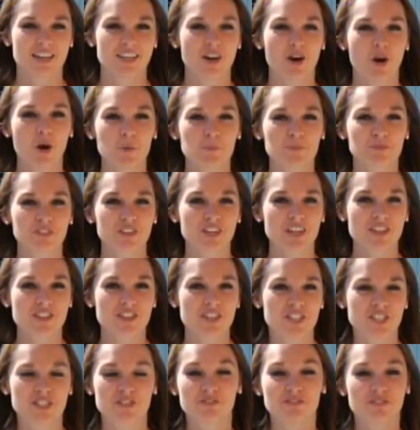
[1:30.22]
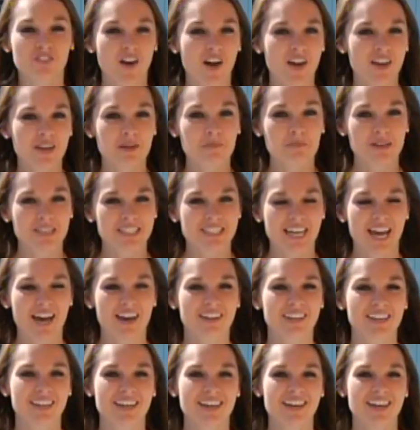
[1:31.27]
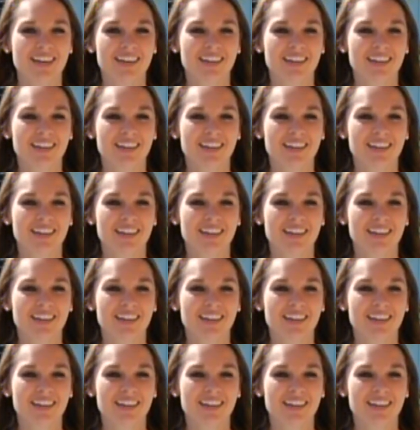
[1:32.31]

Now, hopefully, this fun mentality